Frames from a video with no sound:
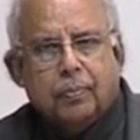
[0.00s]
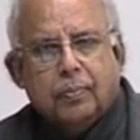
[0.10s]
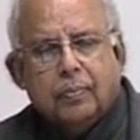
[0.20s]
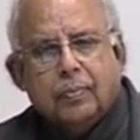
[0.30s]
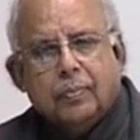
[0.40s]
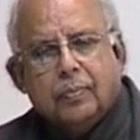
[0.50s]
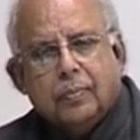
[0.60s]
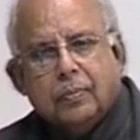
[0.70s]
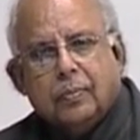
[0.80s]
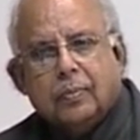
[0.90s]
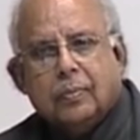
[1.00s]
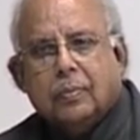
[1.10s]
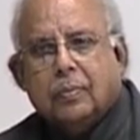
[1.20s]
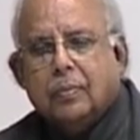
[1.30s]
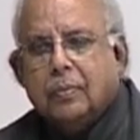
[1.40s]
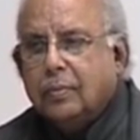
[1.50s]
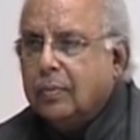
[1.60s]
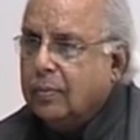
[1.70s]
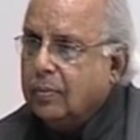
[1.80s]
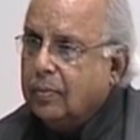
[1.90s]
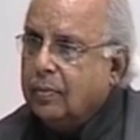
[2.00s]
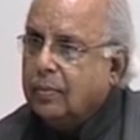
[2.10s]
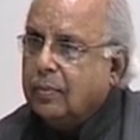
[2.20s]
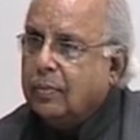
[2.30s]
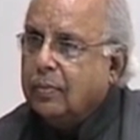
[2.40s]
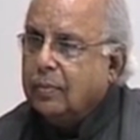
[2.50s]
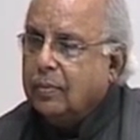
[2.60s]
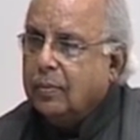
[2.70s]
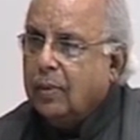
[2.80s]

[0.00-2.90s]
Nobody speaks.